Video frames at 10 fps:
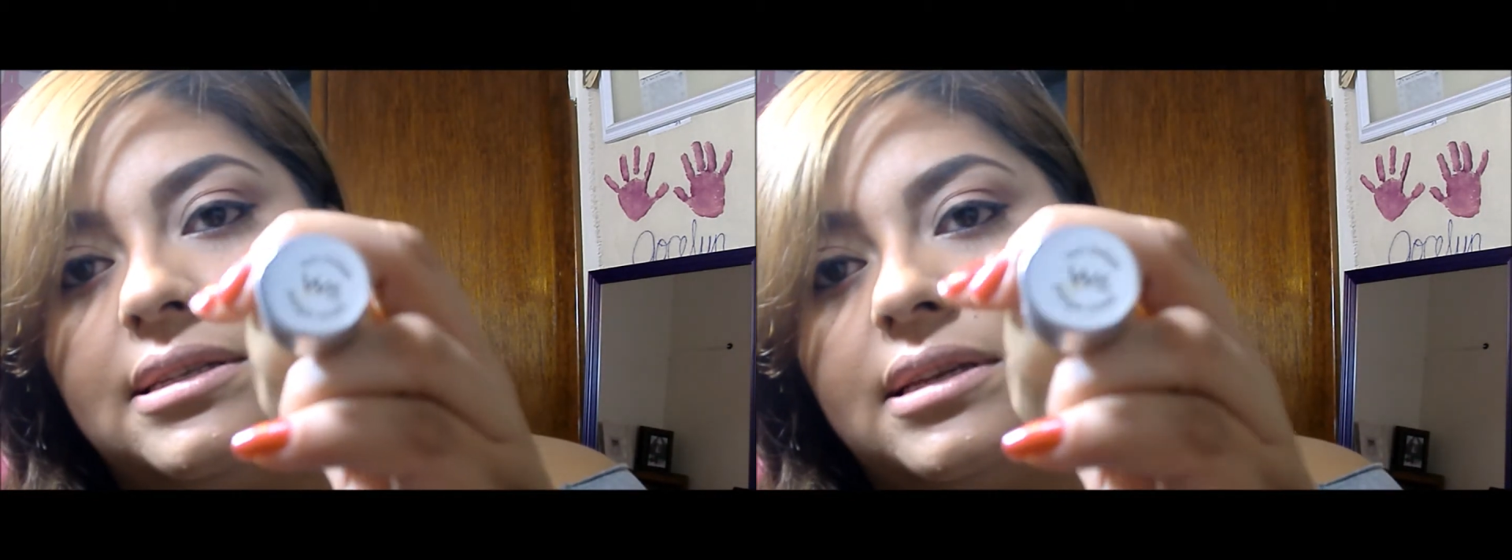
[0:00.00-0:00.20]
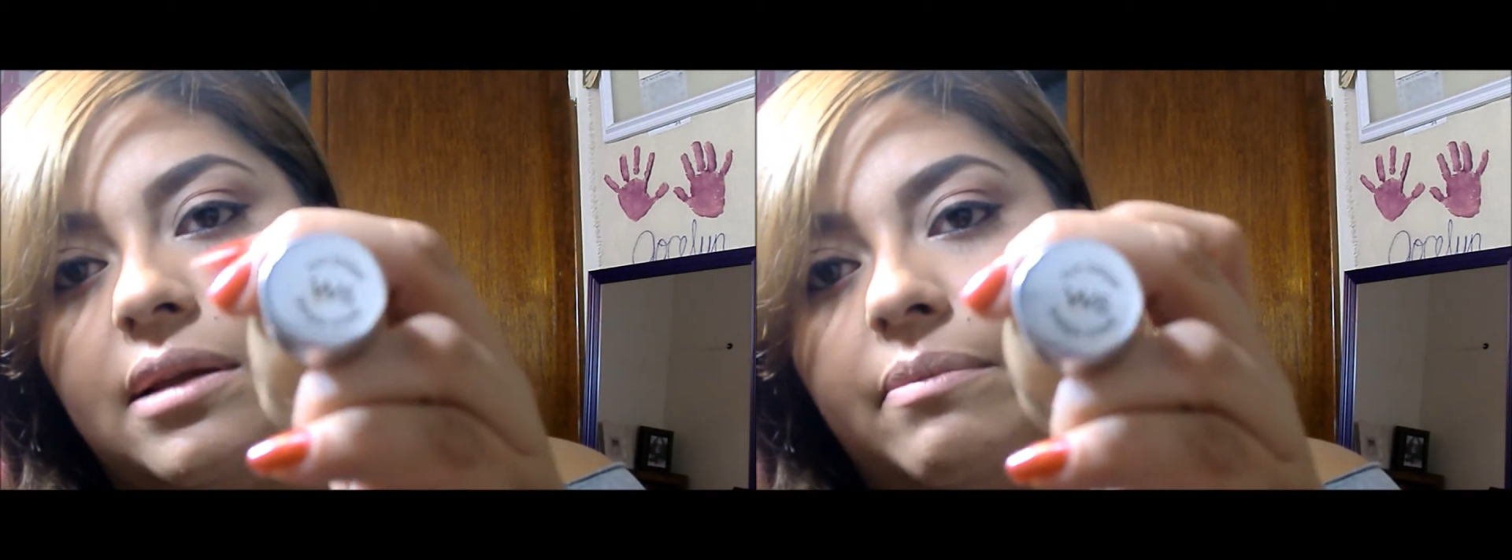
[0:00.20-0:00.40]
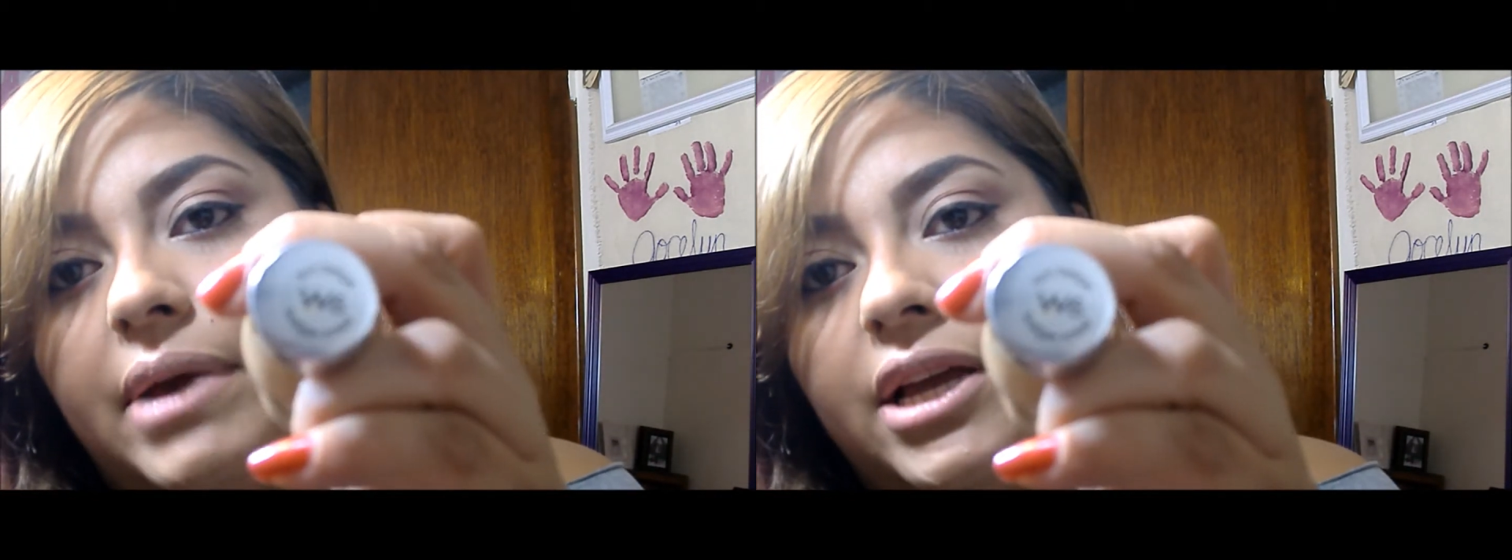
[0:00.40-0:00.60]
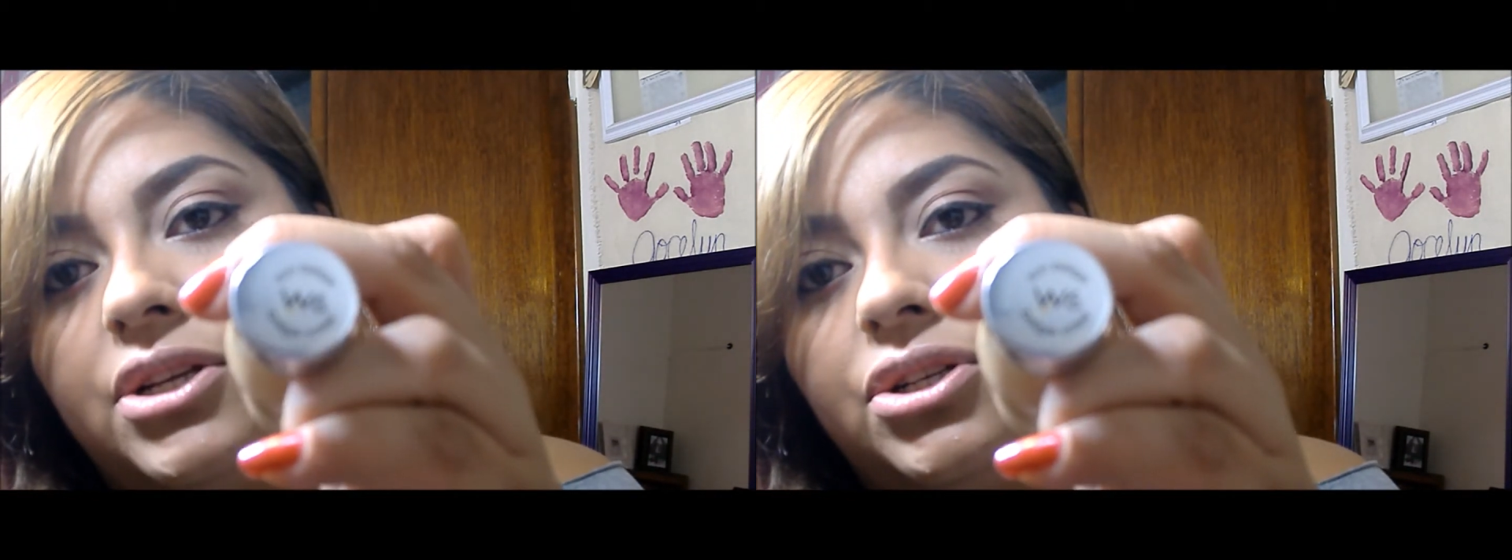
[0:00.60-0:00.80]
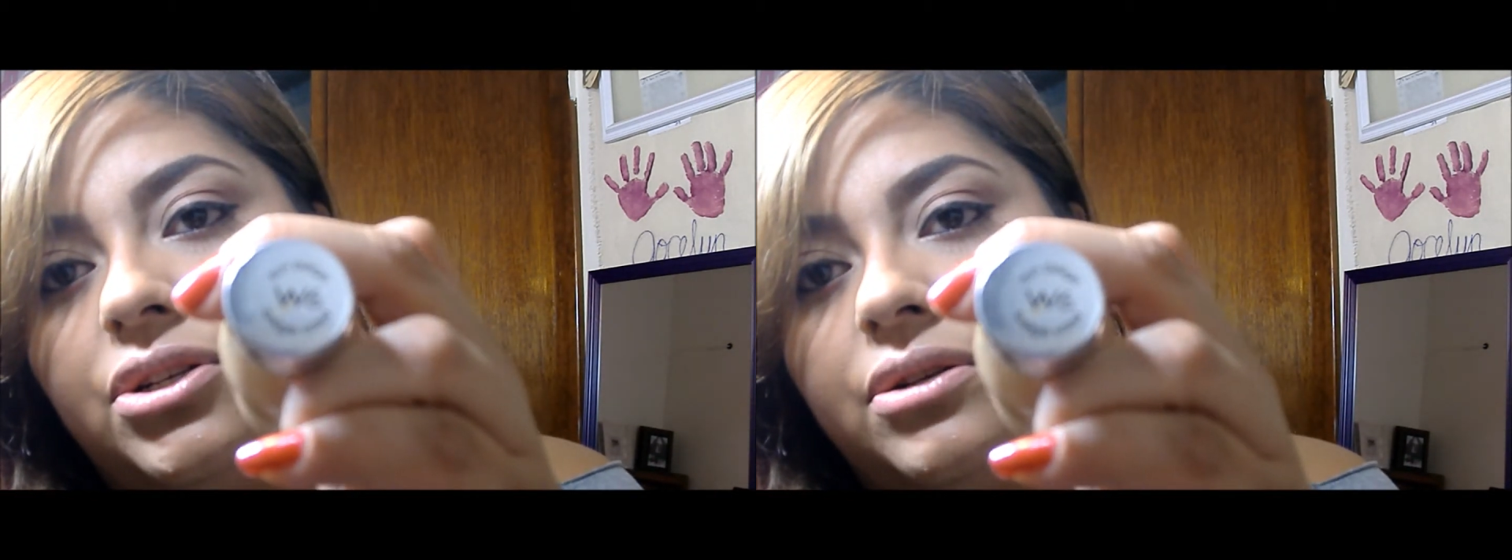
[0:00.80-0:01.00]
Sun
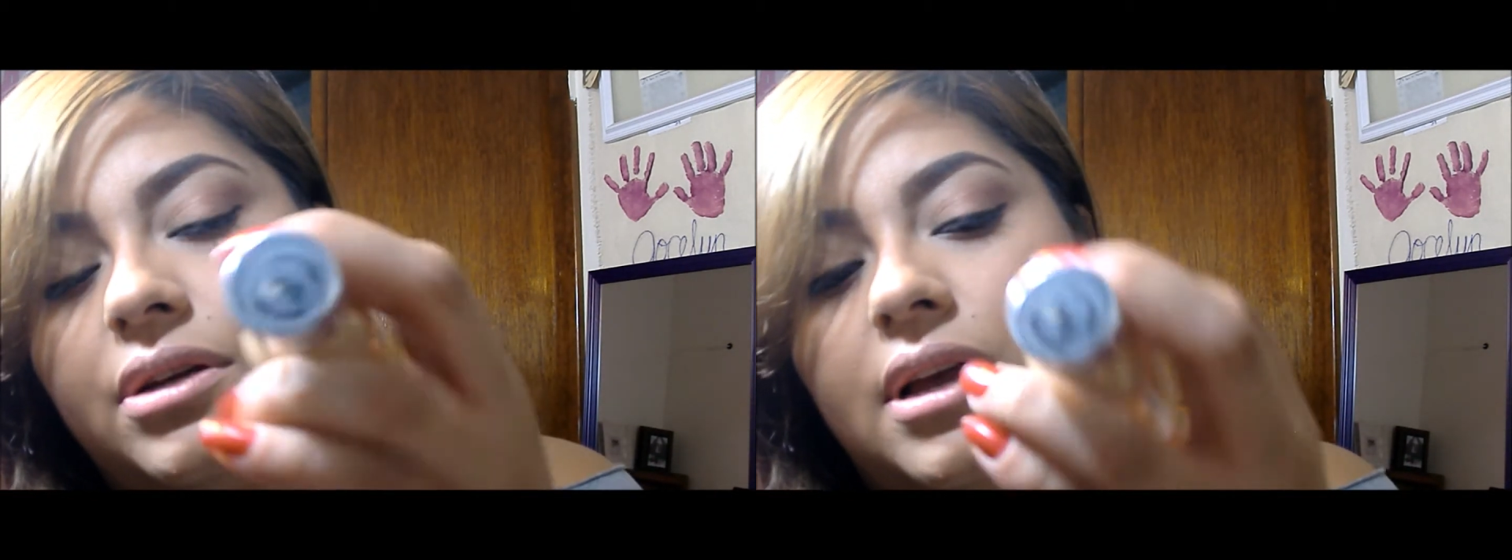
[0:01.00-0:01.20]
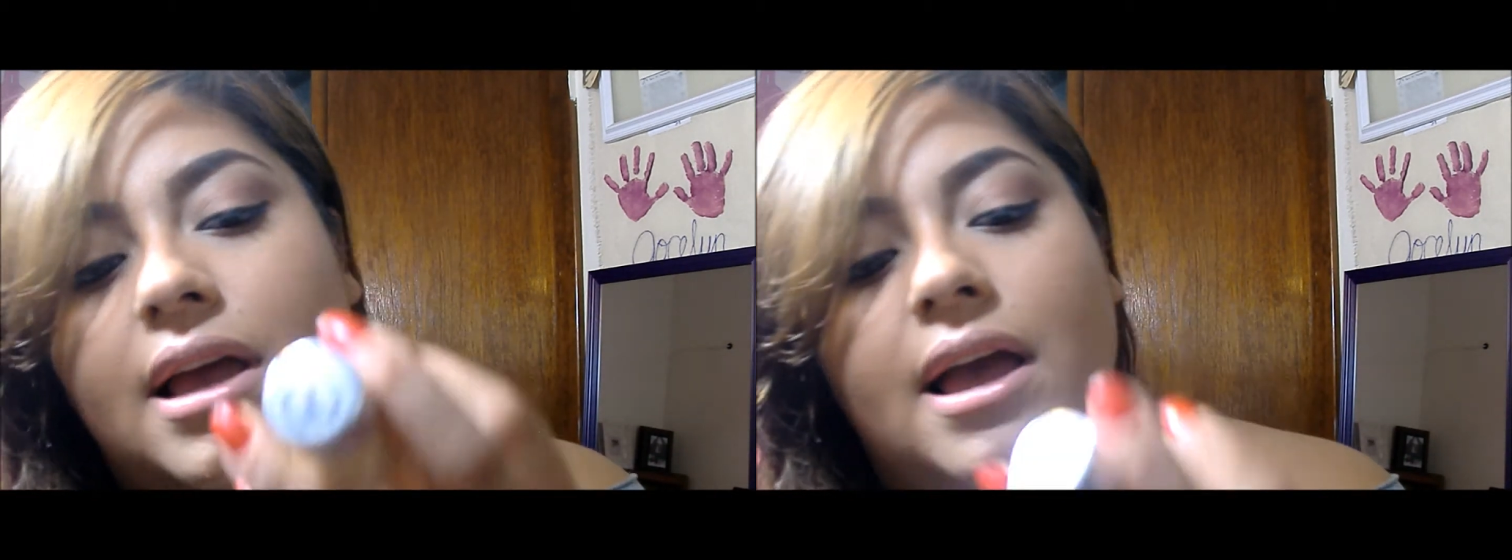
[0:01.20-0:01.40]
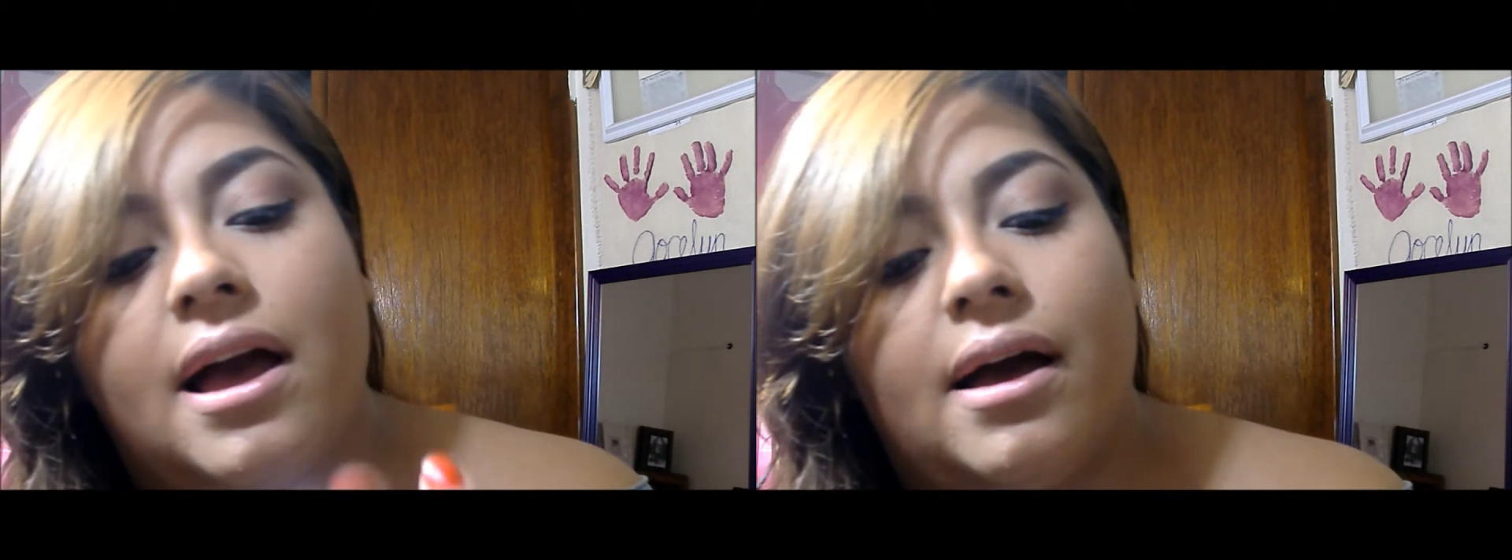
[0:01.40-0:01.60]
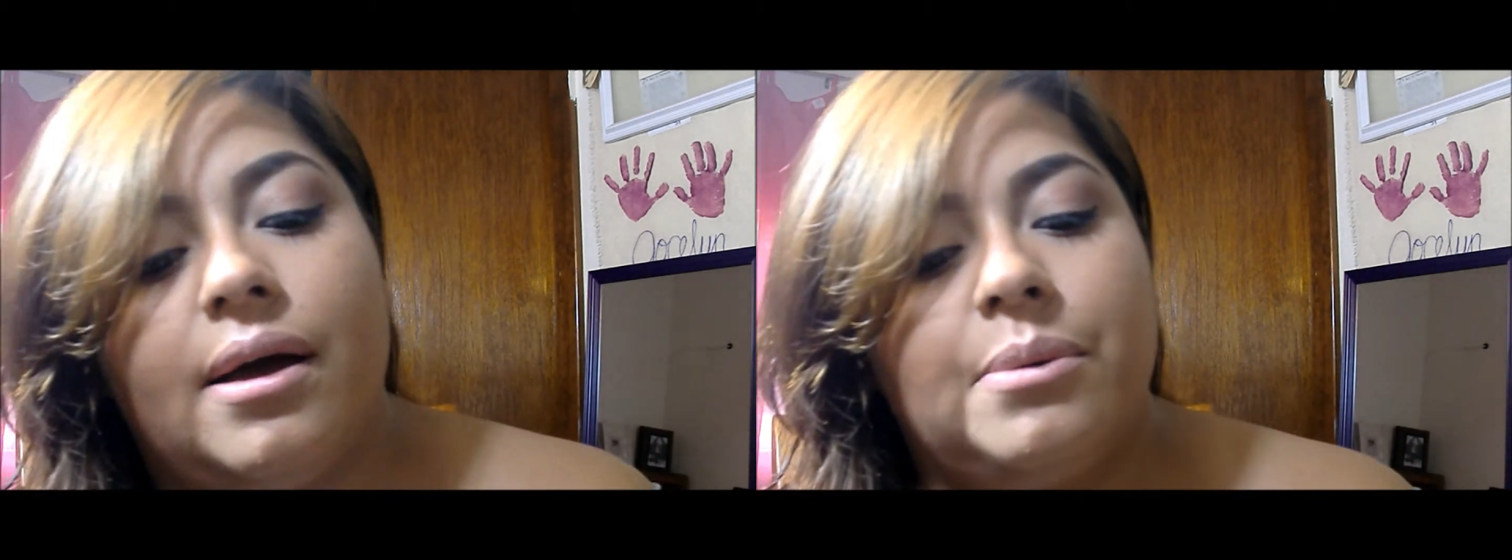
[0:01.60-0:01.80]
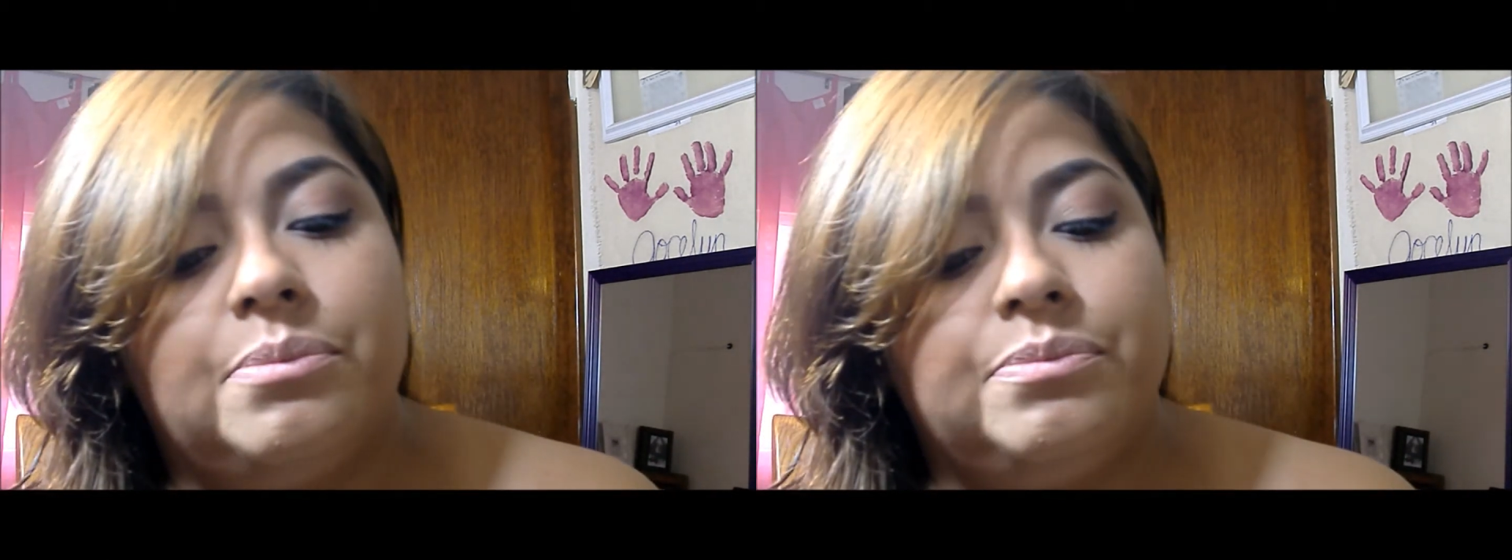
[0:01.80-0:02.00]
Beige.
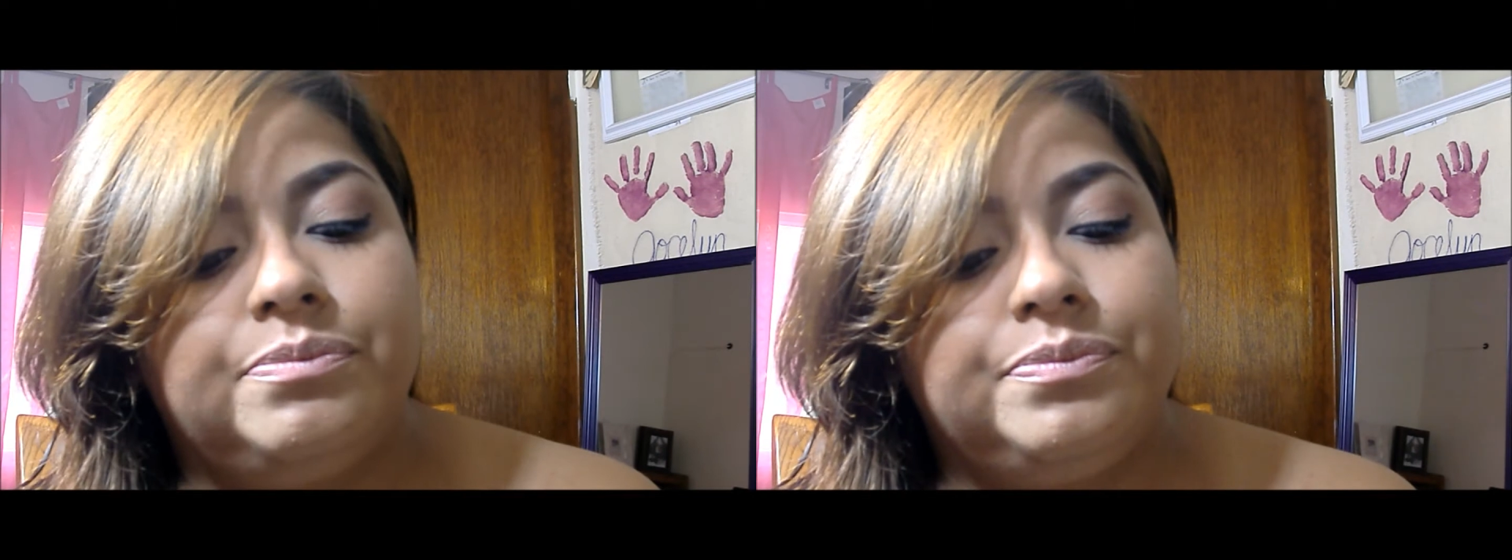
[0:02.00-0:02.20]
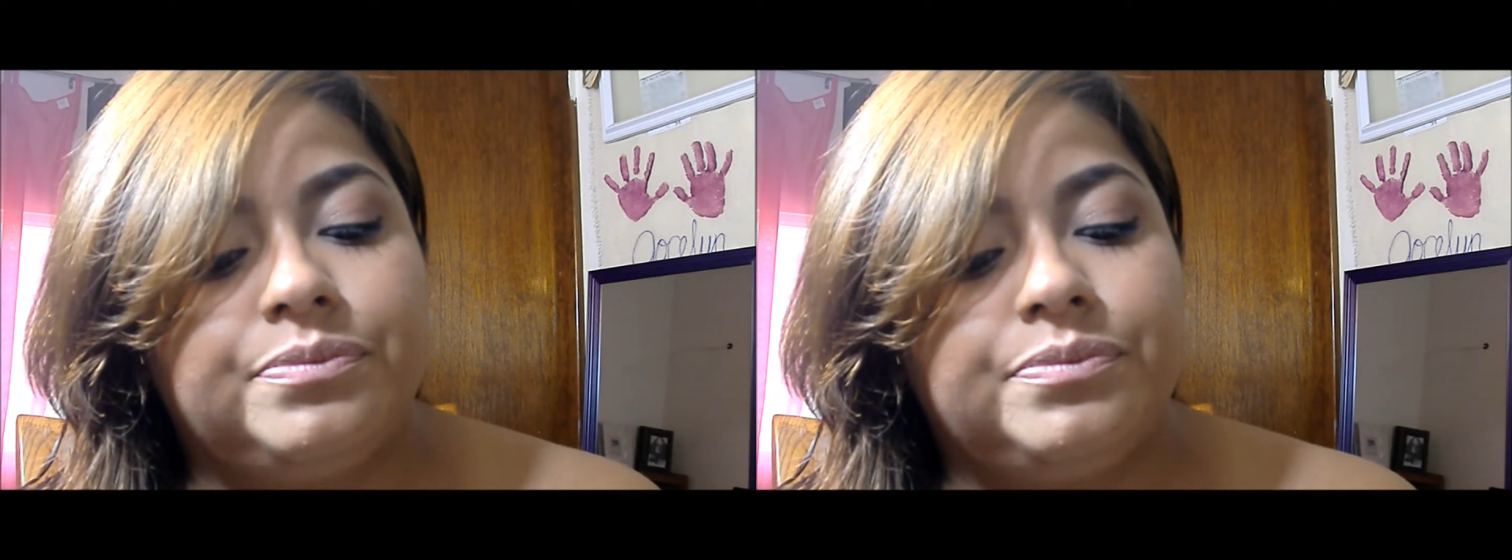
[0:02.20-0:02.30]
I